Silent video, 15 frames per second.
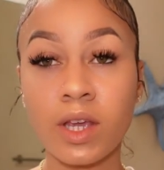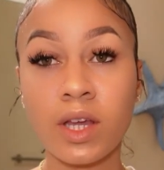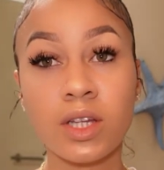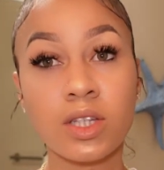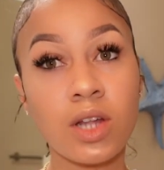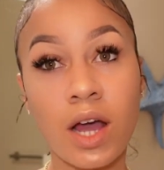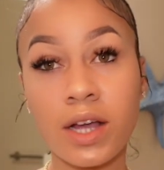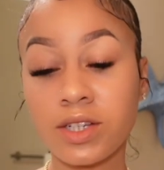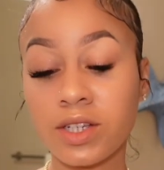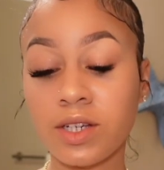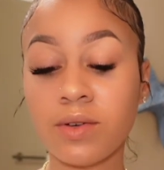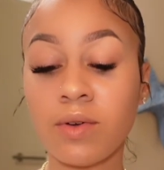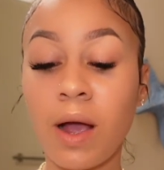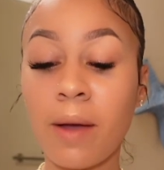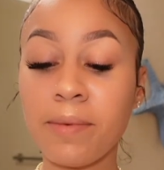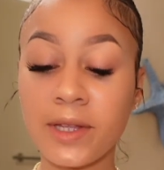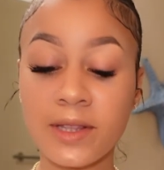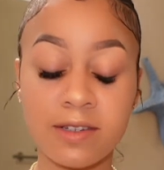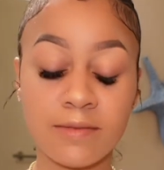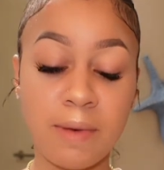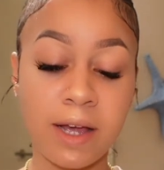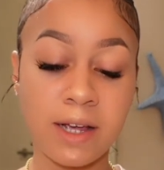So actually, I picked
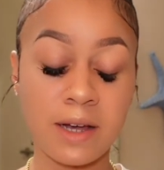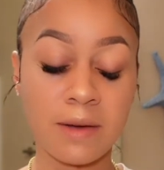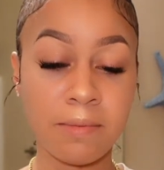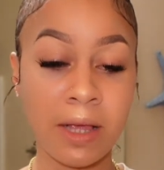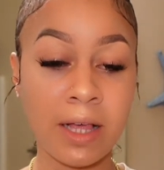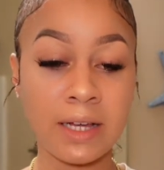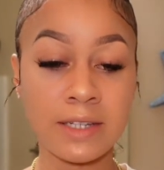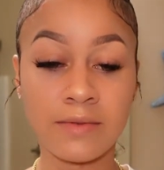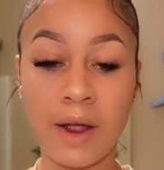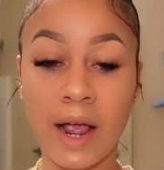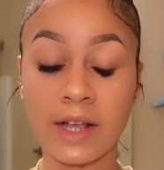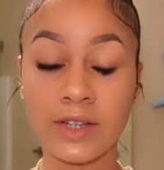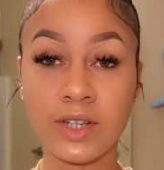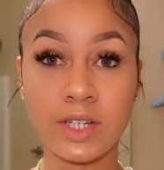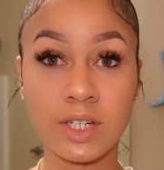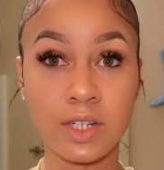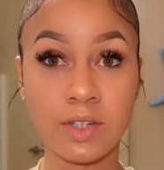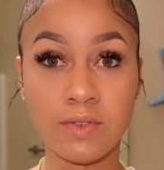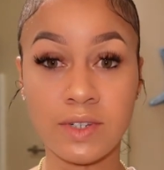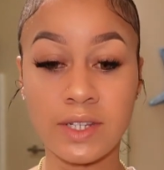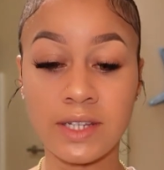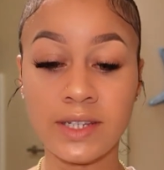this back up because we're actually going to
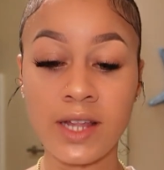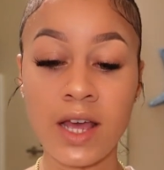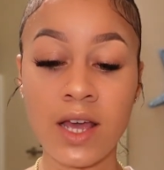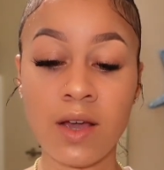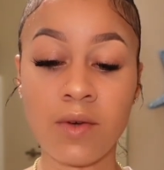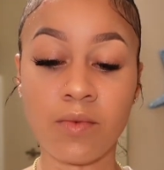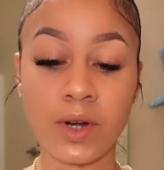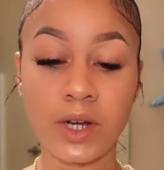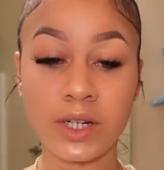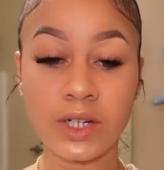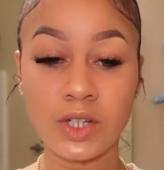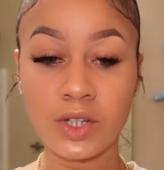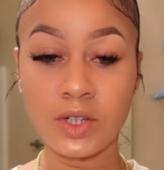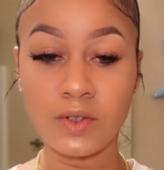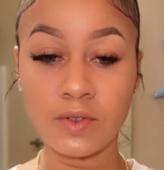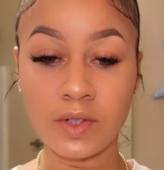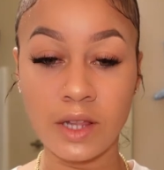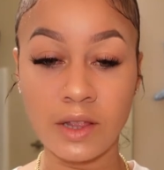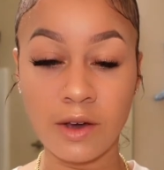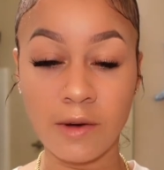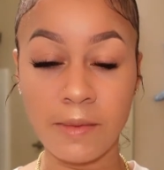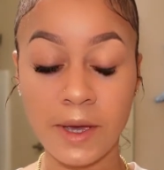use this. We're going to just use a
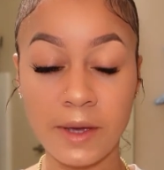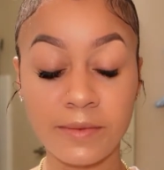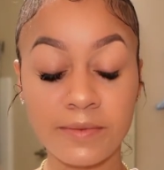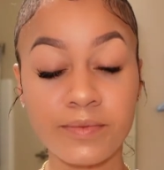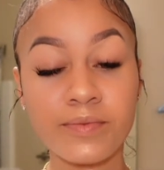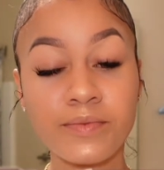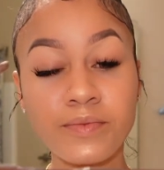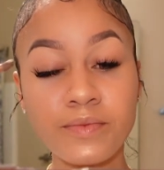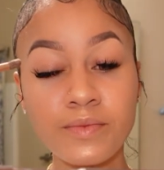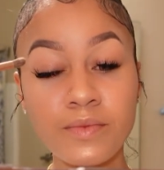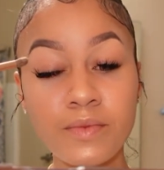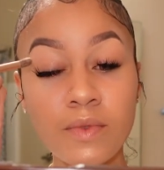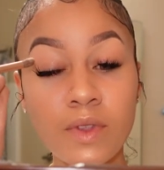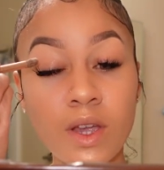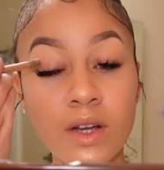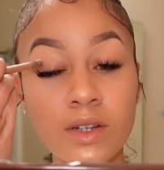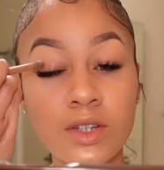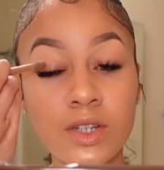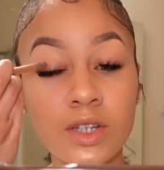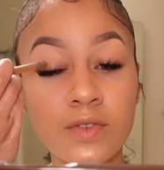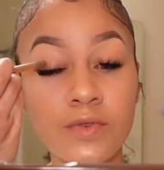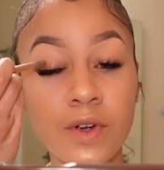little bit,
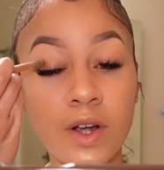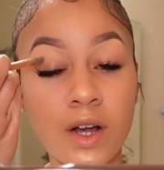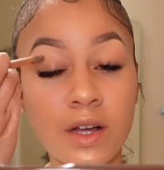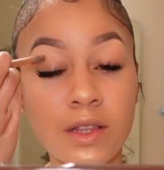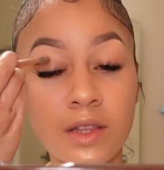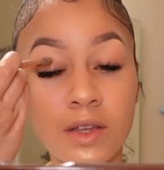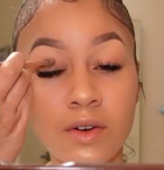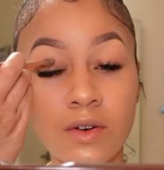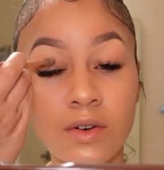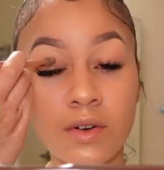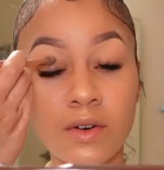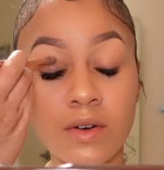just for a little bit